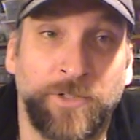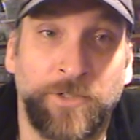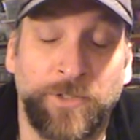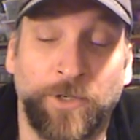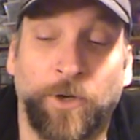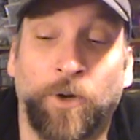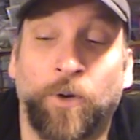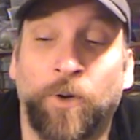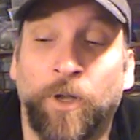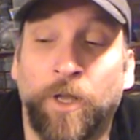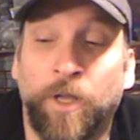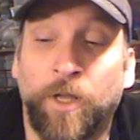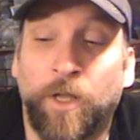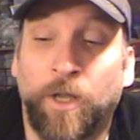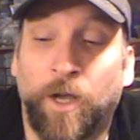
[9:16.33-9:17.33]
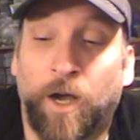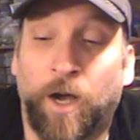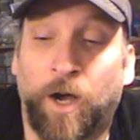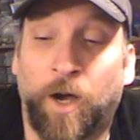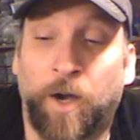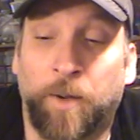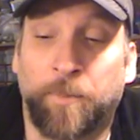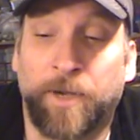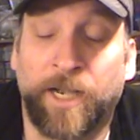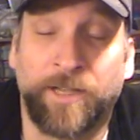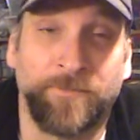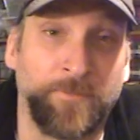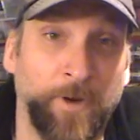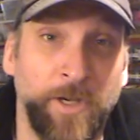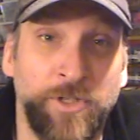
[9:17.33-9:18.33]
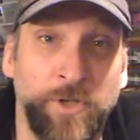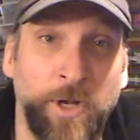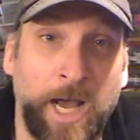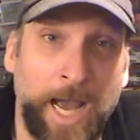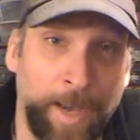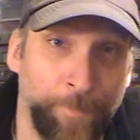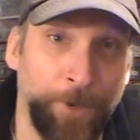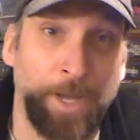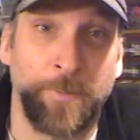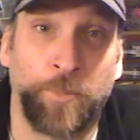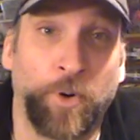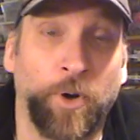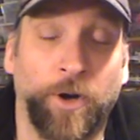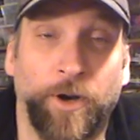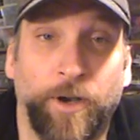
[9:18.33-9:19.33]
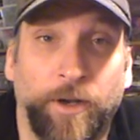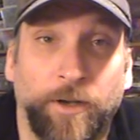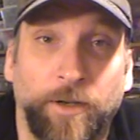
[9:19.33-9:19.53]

So I invite you to hop on board.